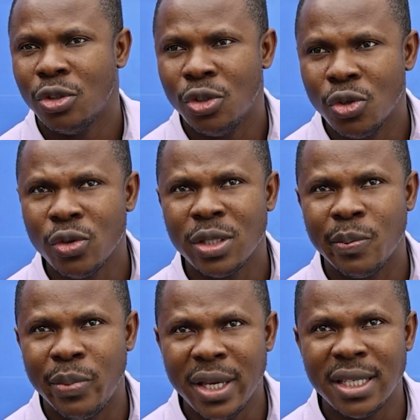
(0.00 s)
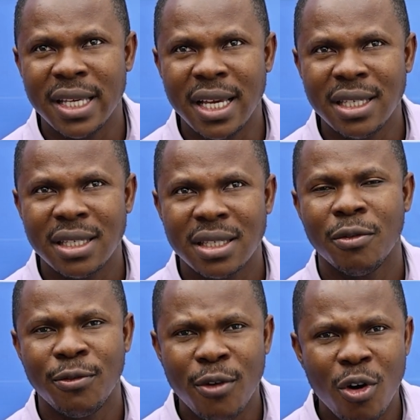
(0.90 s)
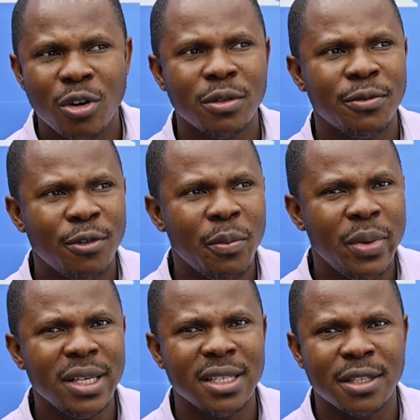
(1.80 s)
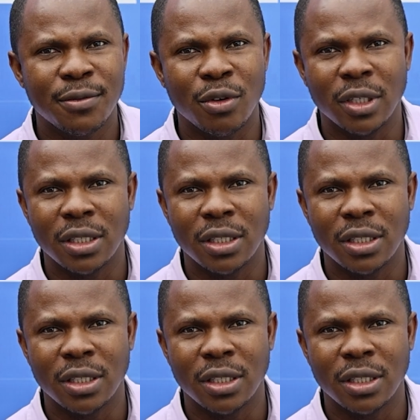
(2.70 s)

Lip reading: Use business fund for business fund.